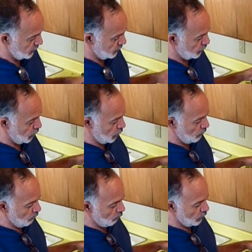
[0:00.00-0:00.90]

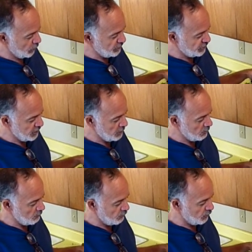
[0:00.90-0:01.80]
So we're going to steam
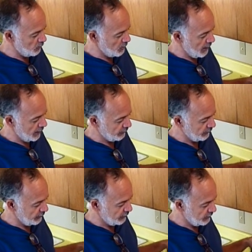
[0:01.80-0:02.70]
them for about
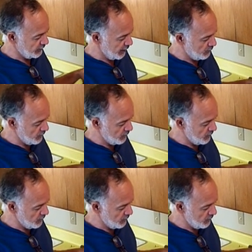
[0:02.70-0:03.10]
10